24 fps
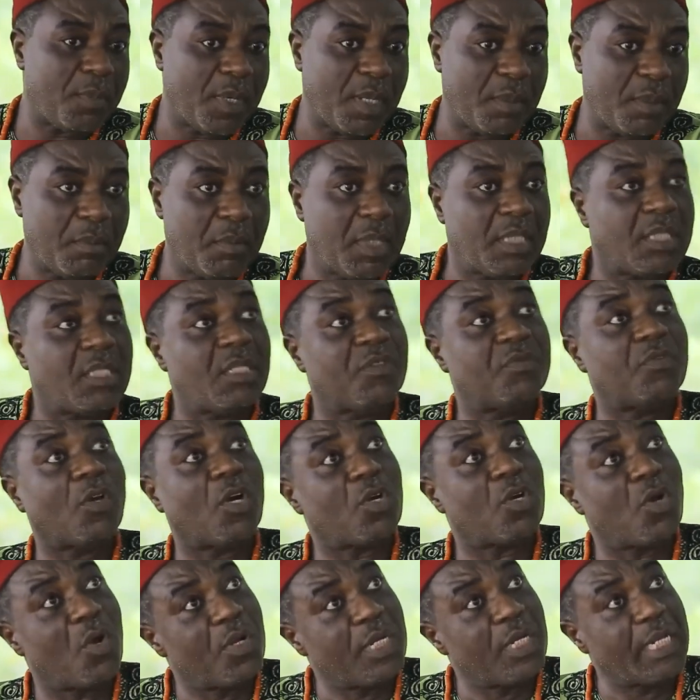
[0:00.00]
No problem.
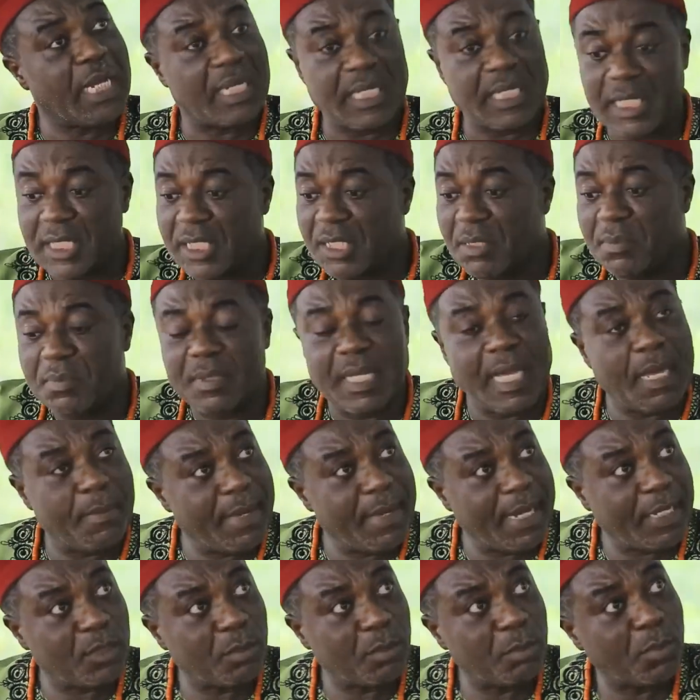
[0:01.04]
But if you're going out,
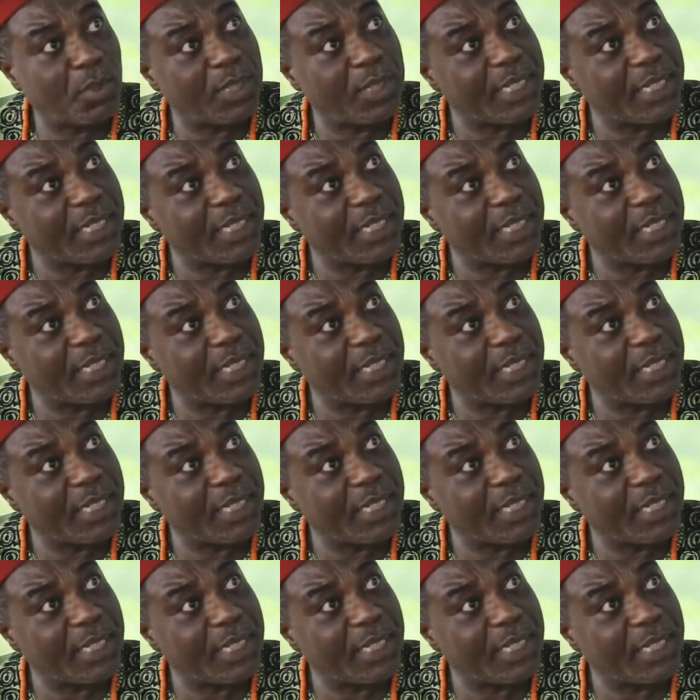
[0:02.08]
let it be